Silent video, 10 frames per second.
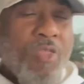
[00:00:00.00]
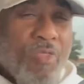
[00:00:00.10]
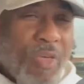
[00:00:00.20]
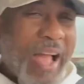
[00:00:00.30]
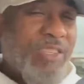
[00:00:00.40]

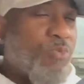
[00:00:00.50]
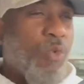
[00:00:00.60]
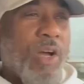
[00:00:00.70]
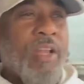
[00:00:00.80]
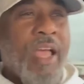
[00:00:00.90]
That's
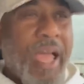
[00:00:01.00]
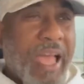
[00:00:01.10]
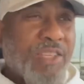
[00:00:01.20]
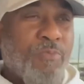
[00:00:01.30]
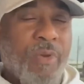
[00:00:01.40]
what
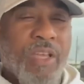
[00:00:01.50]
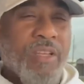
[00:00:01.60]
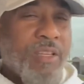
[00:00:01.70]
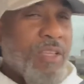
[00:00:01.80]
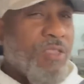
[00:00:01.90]
has
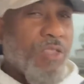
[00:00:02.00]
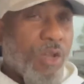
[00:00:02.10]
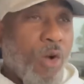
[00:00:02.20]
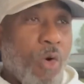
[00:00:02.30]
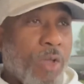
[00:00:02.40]
been the
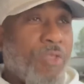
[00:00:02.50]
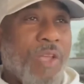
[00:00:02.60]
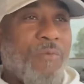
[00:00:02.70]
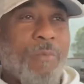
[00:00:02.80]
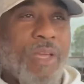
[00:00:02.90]
going
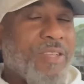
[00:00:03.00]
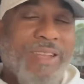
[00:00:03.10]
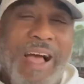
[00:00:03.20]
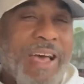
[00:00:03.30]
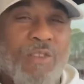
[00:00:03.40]
thing for me, is
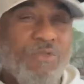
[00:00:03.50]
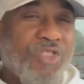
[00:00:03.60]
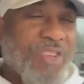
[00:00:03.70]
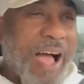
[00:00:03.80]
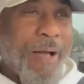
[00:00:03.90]
I don't
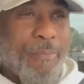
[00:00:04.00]
stop.